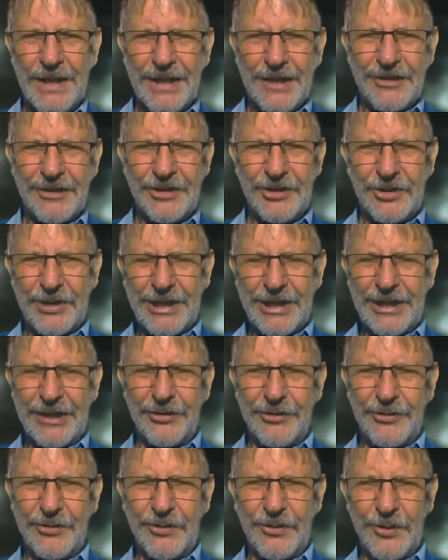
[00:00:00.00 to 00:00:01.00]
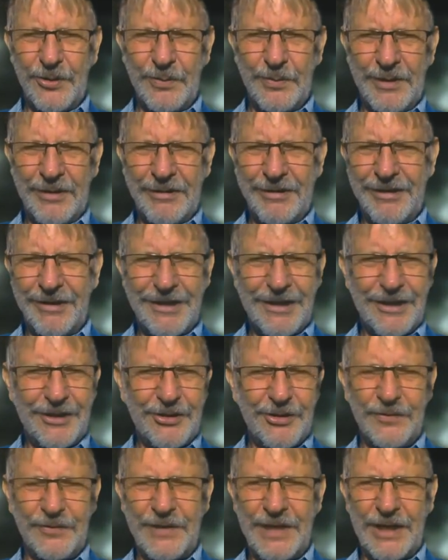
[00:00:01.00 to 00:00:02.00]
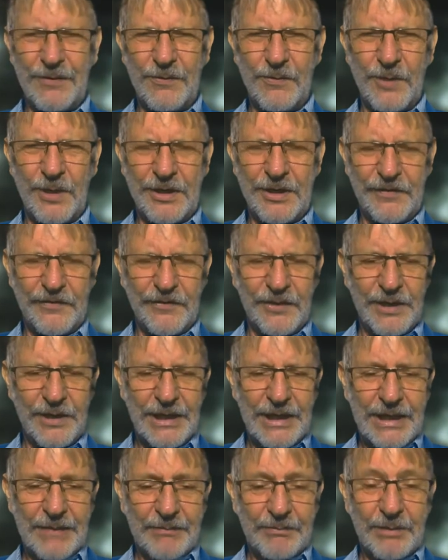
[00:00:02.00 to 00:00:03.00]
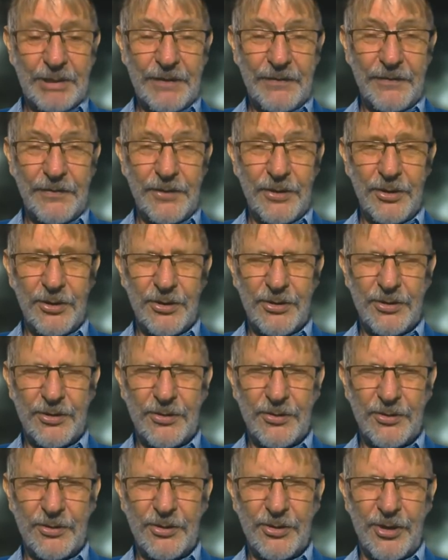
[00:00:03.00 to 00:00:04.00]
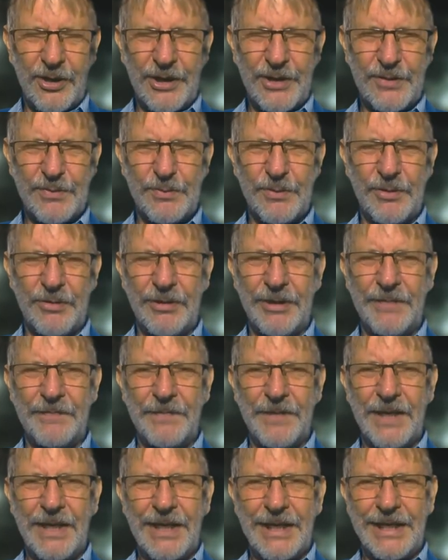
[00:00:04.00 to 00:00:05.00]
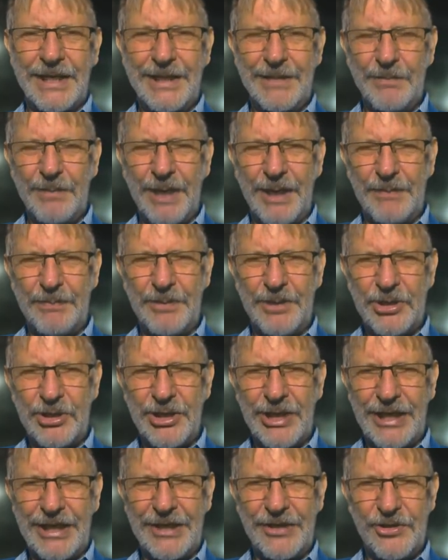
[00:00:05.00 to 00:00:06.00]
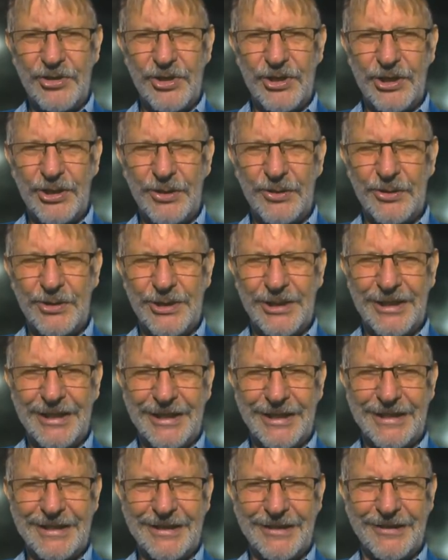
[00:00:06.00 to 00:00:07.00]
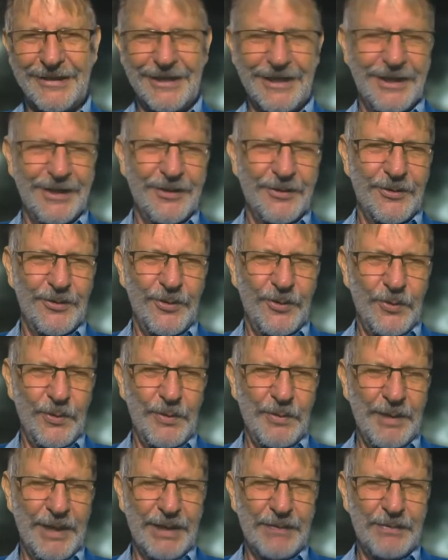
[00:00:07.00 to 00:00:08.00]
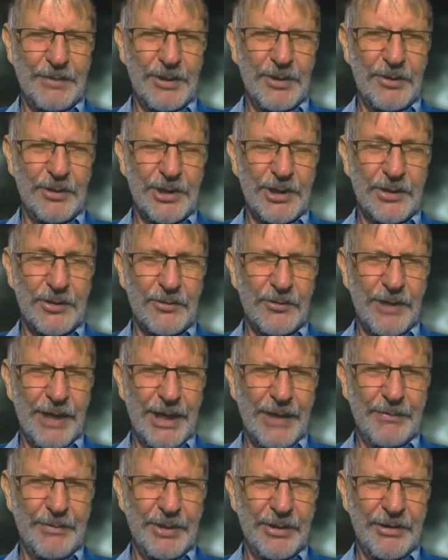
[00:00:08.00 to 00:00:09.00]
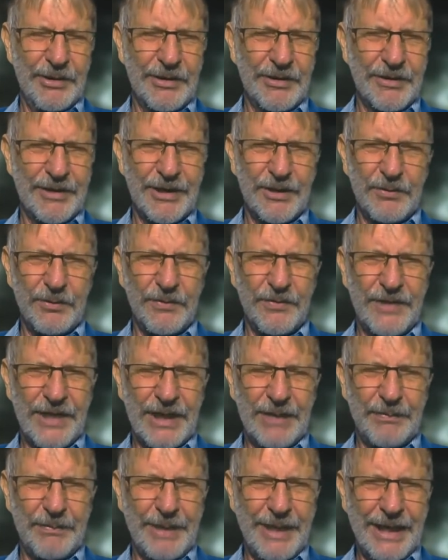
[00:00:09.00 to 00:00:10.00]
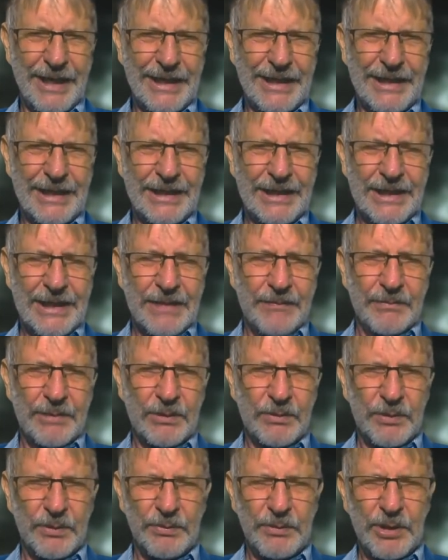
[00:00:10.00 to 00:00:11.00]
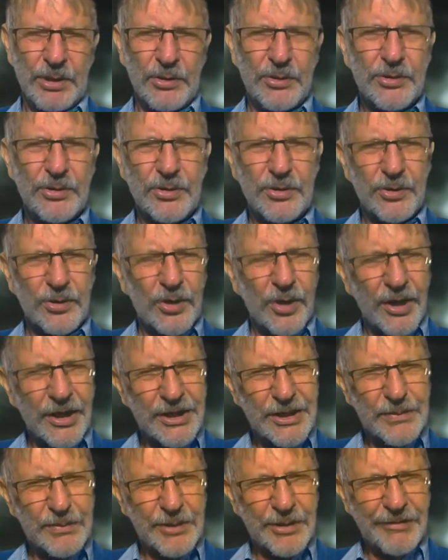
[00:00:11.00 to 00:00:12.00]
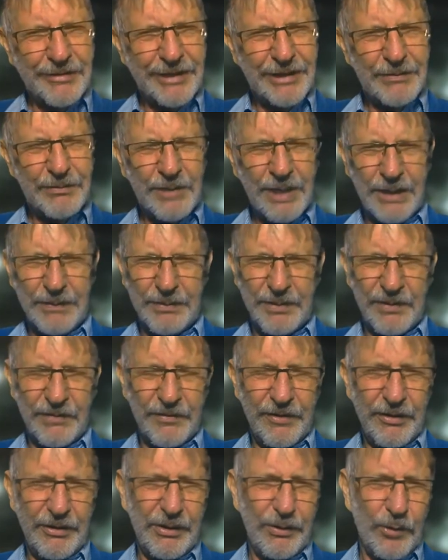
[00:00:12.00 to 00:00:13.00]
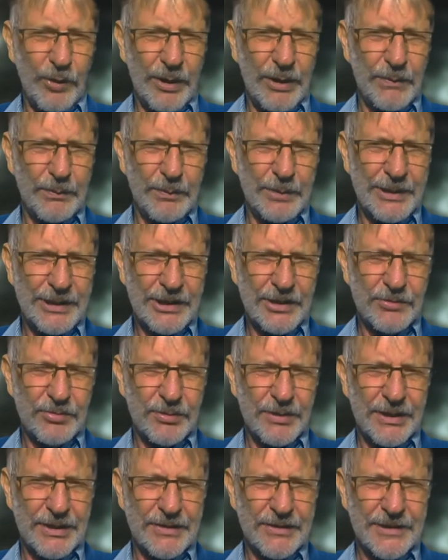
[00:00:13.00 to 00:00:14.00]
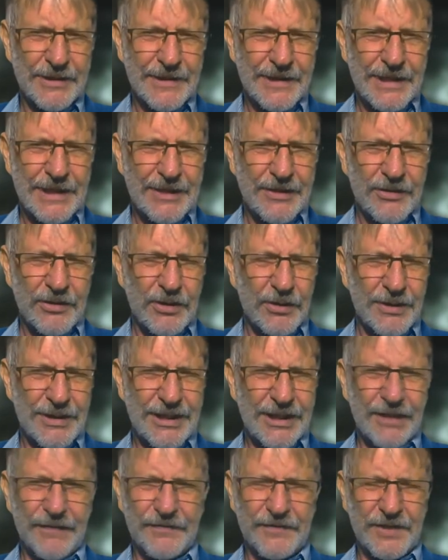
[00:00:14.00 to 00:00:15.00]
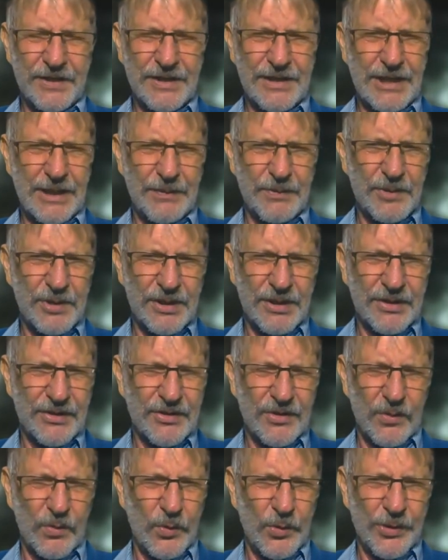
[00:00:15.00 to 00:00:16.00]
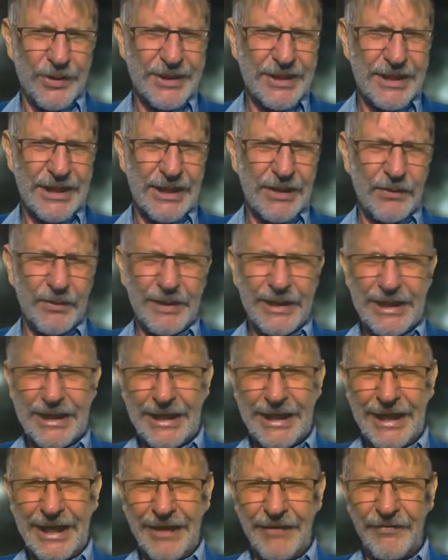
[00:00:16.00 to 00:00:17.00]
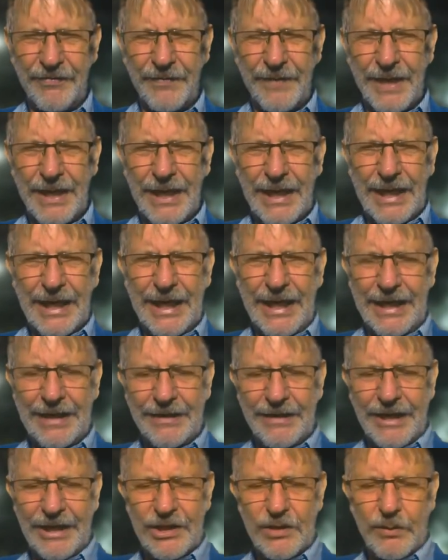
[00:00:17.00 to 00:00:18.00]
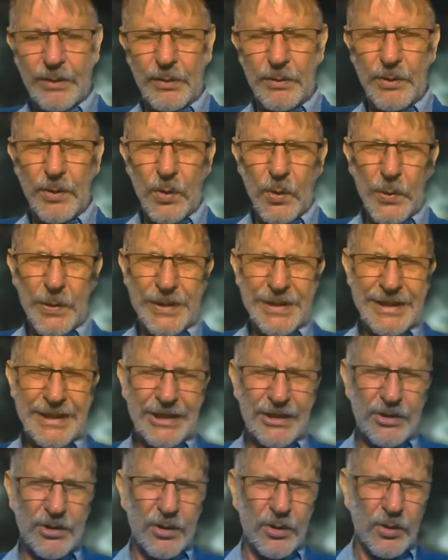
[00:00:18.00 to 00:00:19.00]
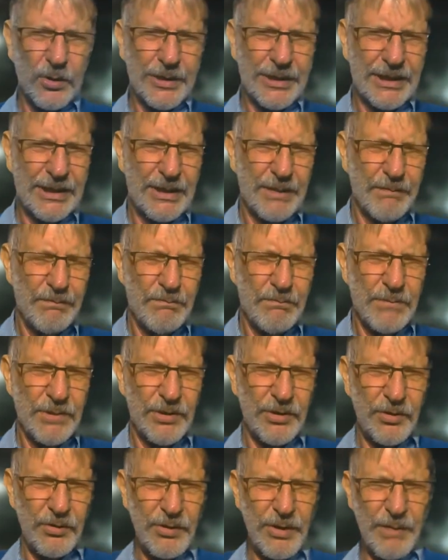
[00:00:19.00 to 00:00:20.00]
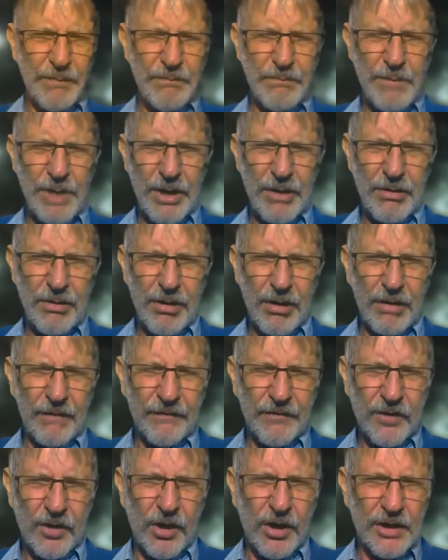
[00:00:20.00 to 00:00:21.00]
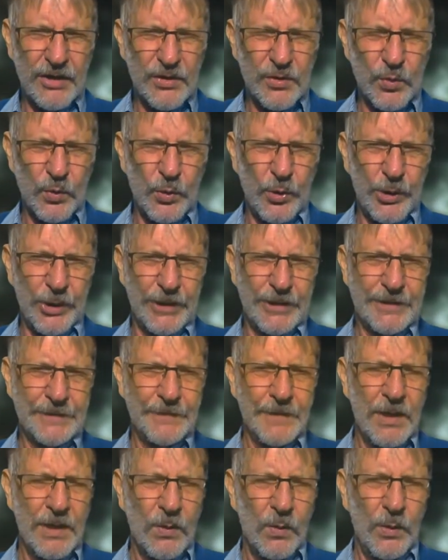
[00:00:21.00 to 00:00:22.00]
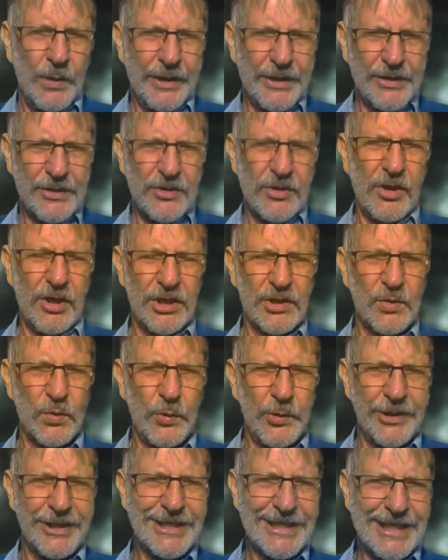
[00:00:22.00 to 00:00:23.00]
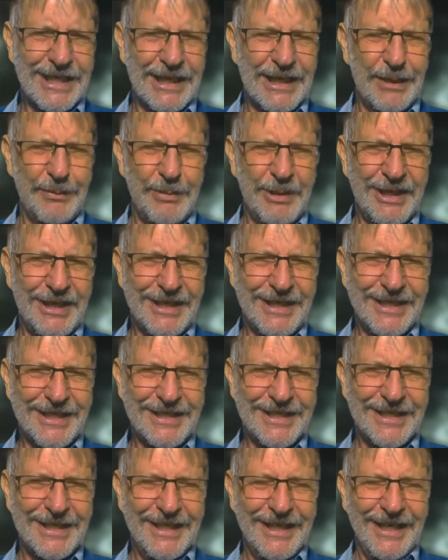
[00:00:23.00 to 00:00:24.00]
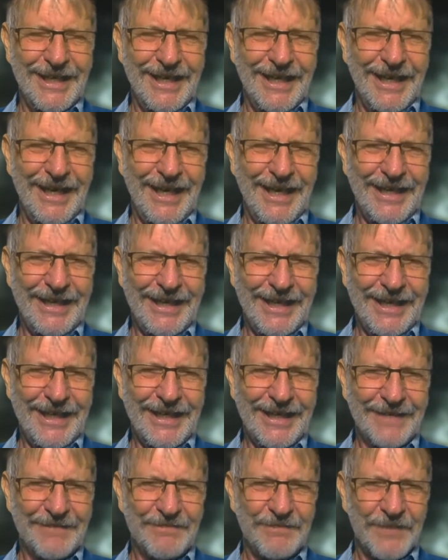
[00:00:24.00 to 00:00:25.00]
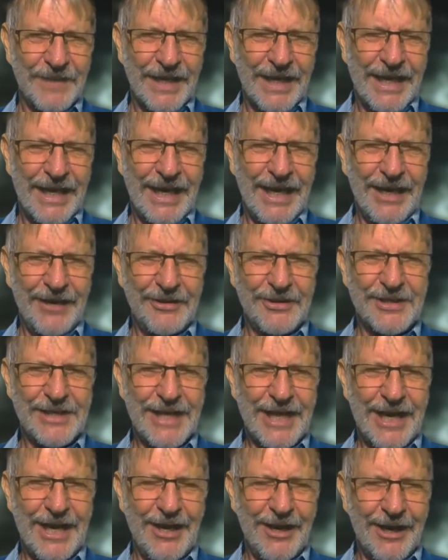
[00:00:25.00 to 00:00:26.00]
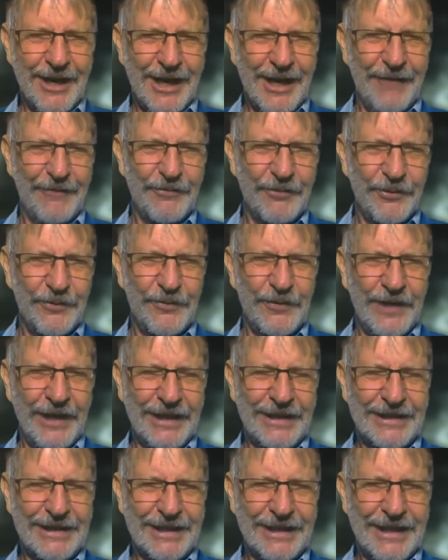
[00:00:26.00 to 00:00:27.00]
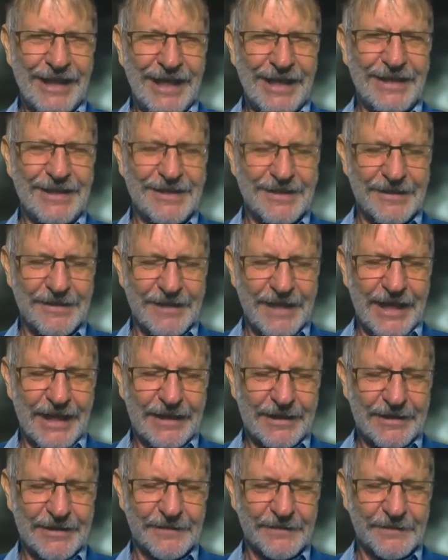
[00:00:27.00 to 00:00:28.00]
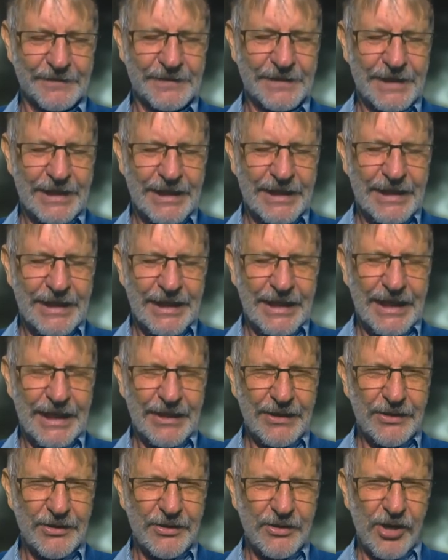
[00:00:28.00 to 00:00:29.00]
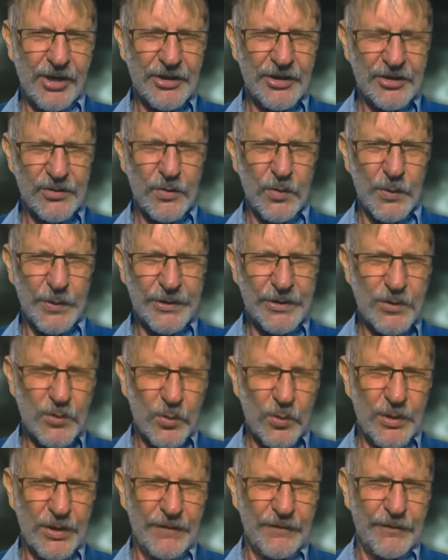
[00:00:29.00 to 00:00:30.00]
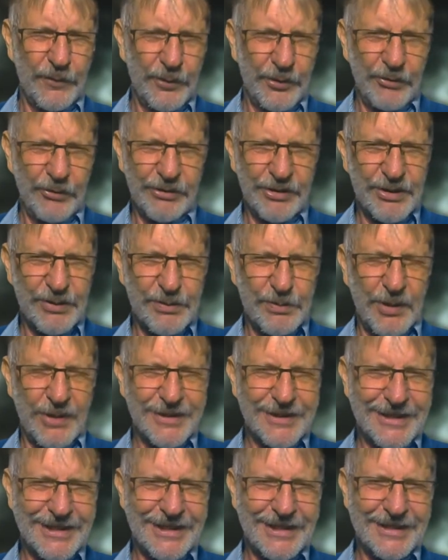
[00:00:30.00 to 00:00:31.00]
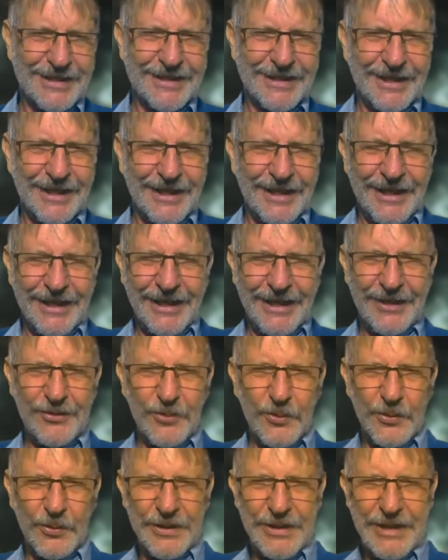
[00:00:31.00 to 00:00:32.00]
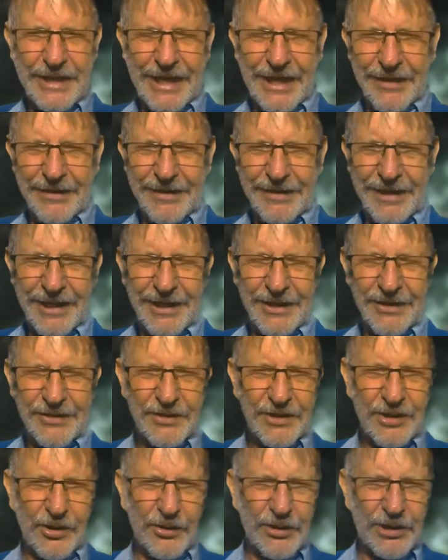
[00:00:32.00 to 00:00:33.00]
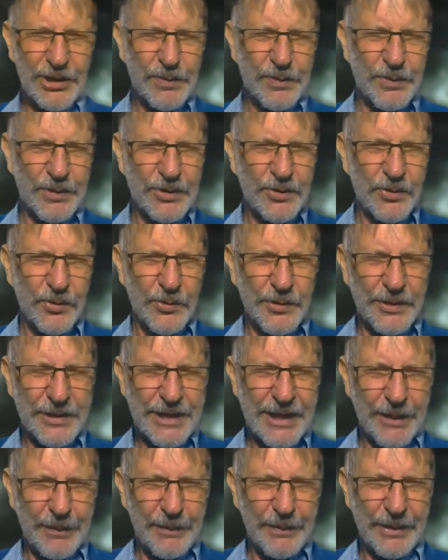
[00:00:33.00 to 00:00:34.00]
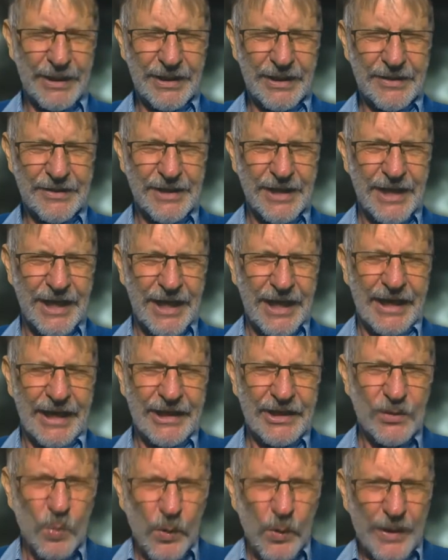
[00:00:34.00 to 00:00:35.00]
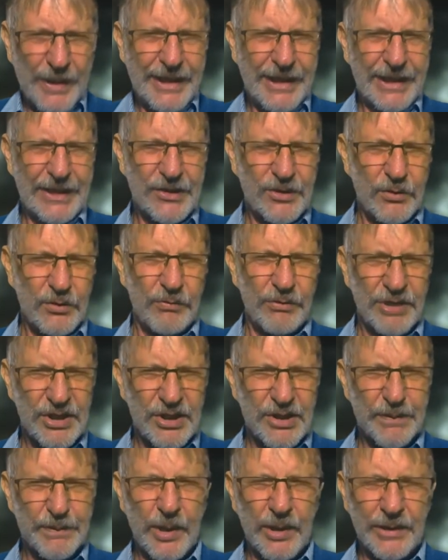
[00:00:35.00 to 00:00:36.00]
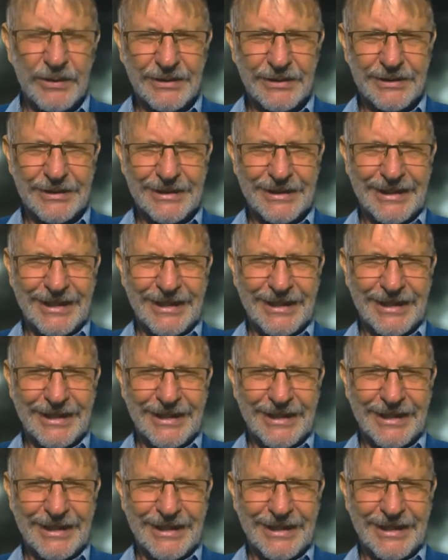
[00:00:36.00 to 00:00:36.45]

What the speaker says: Because you can look through your mirror and think you've done wonderful, but if you look through God's mirror, He might be challenging you tonight. Or we might be looking through our mirror and think we've done badly, but when we look through God's mirror, He might be very well pleased with us. So self-deception is the worst thing we can have. And that's why we always need to look at through the mirror of God's word. What does God's word say about us? And then how does our life reflect against that? And God is always calling for a response. He's always out there. His Holy Spirit's always helping us. And He's wanting us to respond.